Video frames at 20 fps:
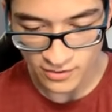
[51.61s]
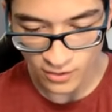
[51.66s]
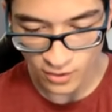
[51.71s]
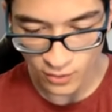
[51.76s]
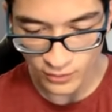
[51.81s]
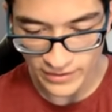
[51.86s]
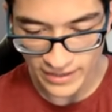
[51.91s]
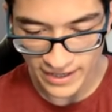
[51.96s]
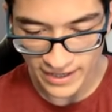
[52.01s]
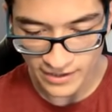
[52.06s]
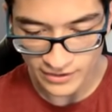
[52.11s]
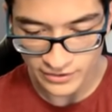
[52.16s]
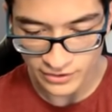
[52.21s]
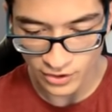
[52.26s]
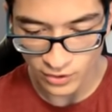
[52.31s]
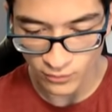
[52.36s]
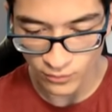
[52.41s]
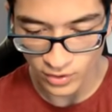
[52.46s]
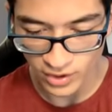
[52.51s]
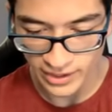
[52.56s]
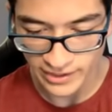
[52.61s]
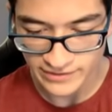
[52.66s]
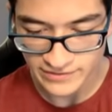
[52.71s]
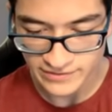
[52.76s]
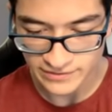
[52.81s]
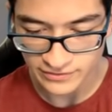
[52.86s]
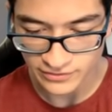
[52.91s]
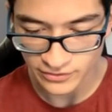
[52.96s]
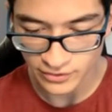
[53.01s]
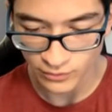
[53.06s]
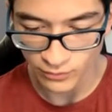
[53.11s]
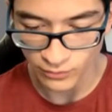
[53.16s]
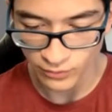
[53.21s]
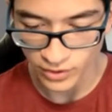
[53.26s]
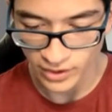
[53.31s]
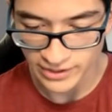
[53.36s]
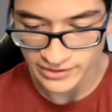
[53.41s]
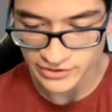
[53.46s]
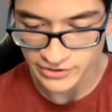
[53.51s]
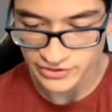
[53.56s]
Oh, yeah? You know what? You know
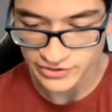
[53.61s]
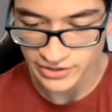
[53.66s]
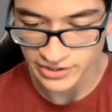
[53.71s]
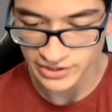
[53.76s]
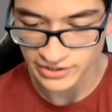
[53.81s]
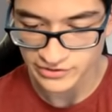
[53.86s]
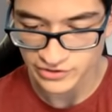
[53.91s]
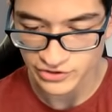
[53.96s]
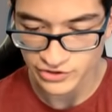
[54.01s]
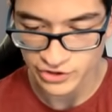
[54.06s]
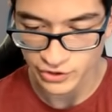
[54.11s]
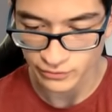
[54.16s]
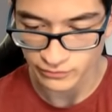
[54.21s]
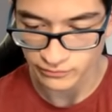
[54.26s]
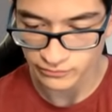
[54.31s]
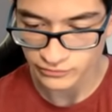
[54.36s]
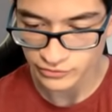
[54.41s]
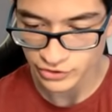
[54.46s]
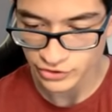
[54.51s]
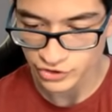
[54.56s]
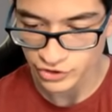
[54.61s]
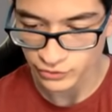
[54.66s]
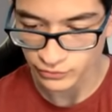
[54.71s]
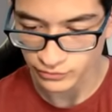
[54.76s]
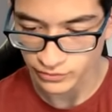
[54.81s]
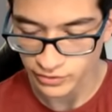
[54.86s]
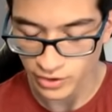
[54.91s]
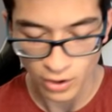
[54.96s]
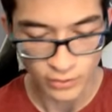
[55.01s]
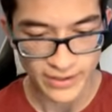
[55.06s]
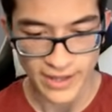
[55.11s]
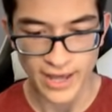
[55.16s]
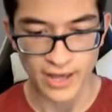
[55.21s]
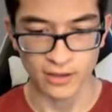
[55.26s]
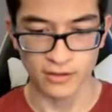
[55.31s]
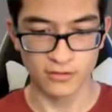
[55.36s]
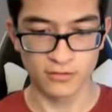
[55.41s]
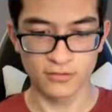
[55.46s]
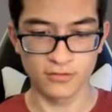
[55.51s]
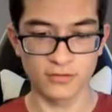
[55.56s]
what? You're just gonna just shoot. Just shoot. Oh, yeah.
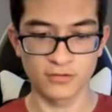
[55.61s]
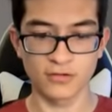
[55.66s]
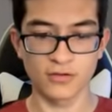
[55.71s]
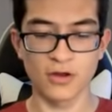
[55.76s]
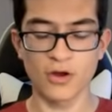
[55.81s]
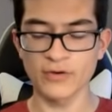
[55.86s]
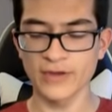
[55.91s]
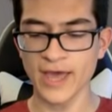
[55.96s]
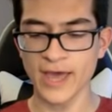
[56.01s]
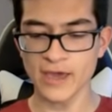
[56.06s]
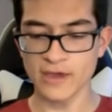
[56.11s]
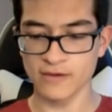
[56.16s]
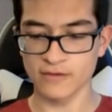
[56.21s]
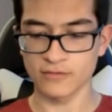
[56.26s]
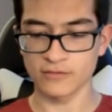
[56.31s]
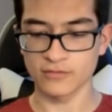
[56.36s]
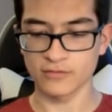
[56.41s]
Okay.